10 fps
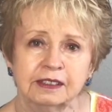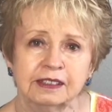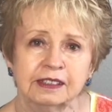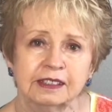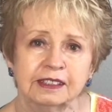
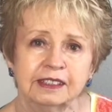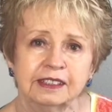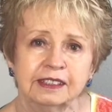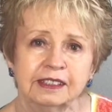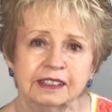
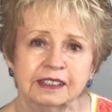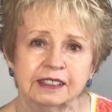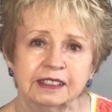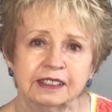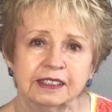
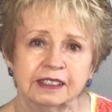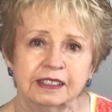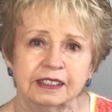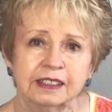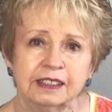
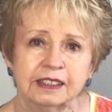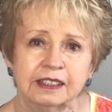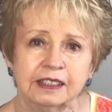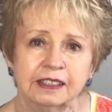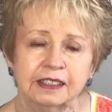
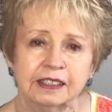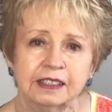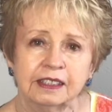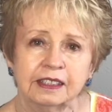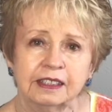
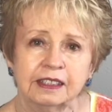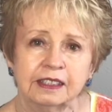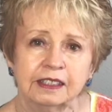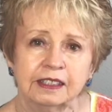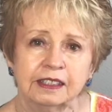
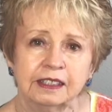No one is speaking in this clip.